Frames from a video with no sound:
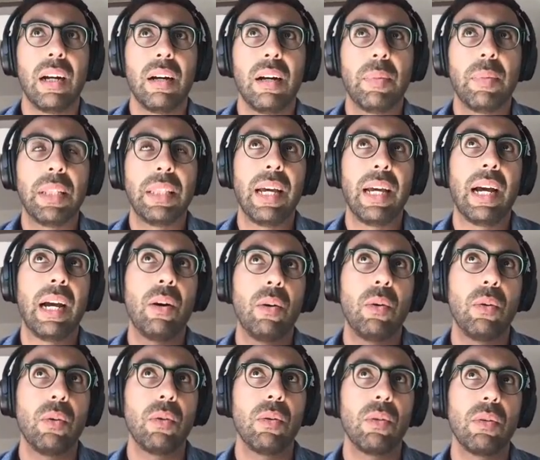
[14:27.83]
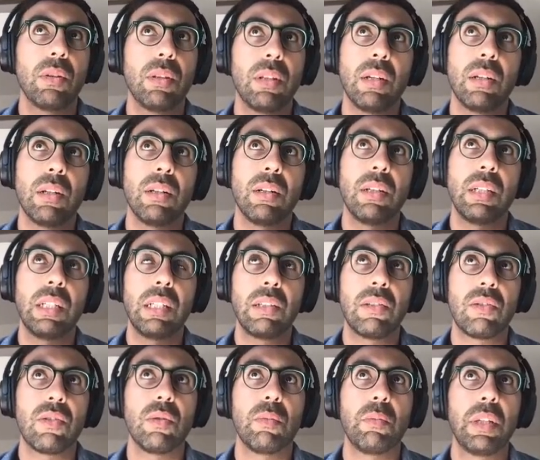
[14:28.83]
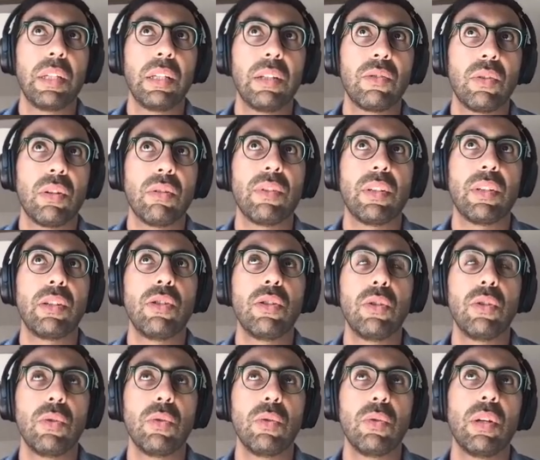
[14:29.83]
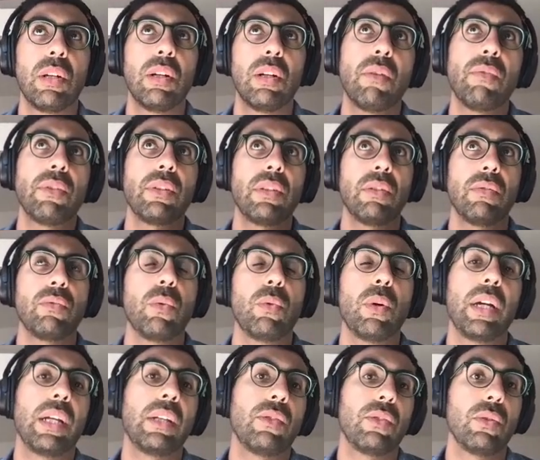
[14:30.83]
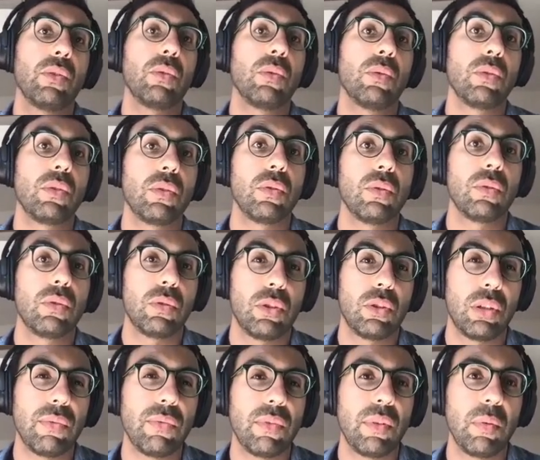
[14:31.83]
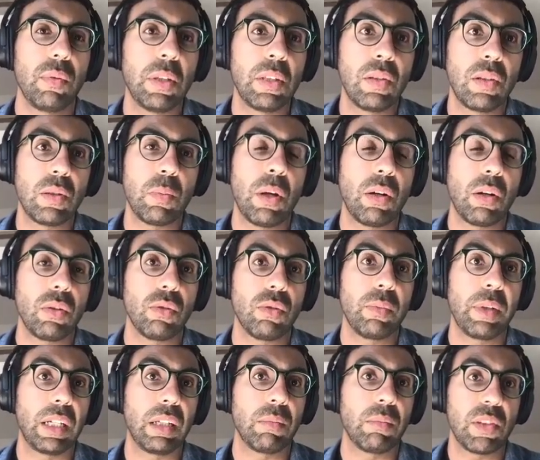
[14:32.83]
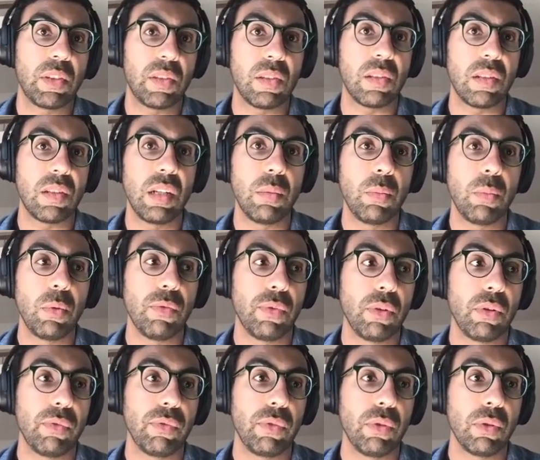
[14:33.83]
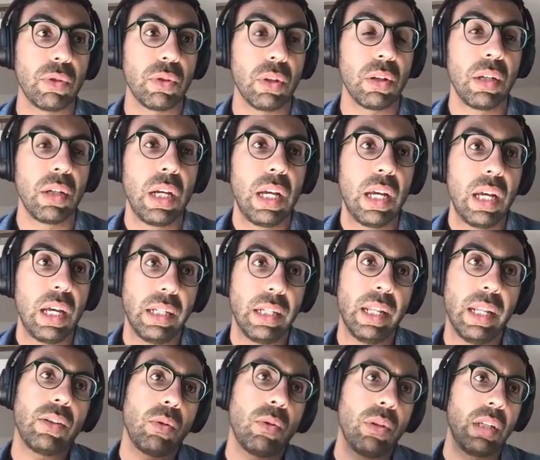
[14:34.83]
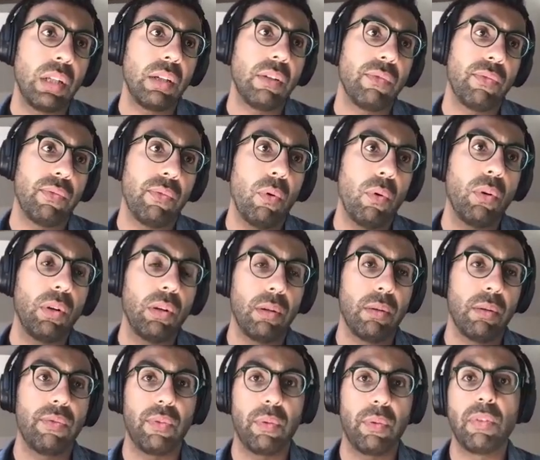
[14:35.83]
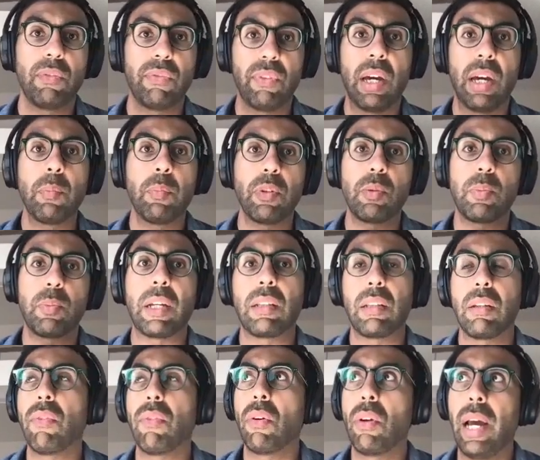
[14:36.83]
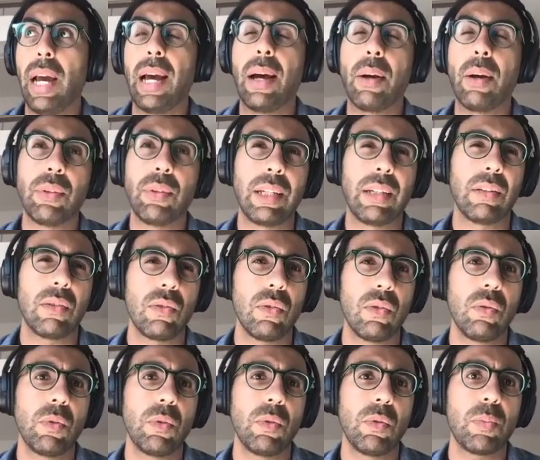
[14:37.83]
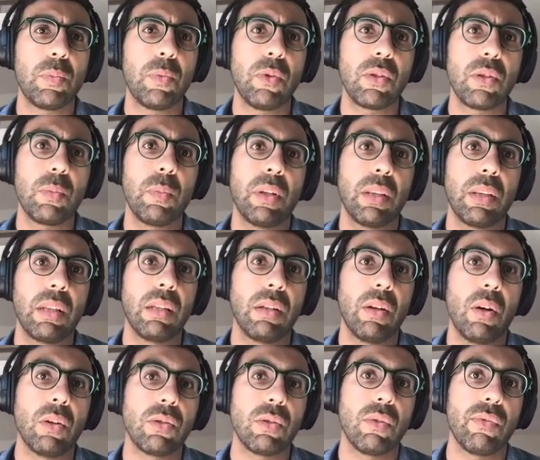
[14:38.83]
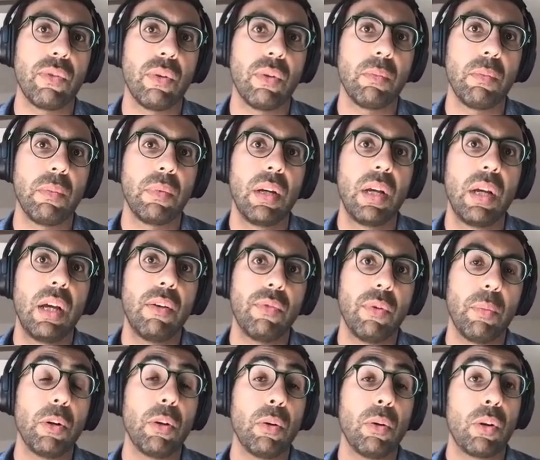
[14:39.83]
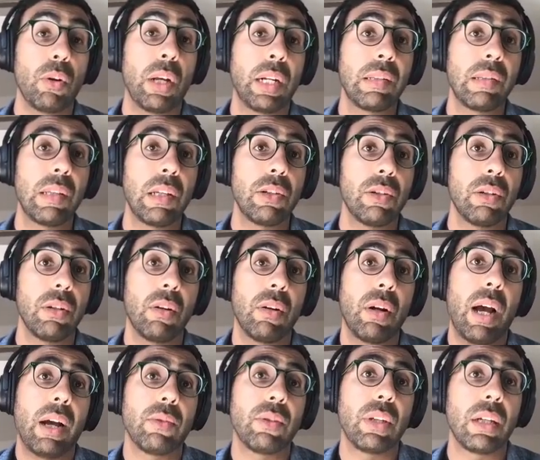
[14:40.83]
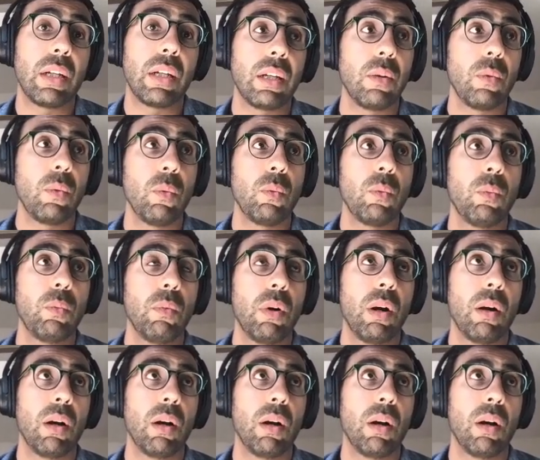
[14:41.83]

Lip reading: But now there needs to be sort of a new innovative way to shift the business model to make it sustainable for the future, not only from the fan perspective on how they consume the sports, but also from an organization on how they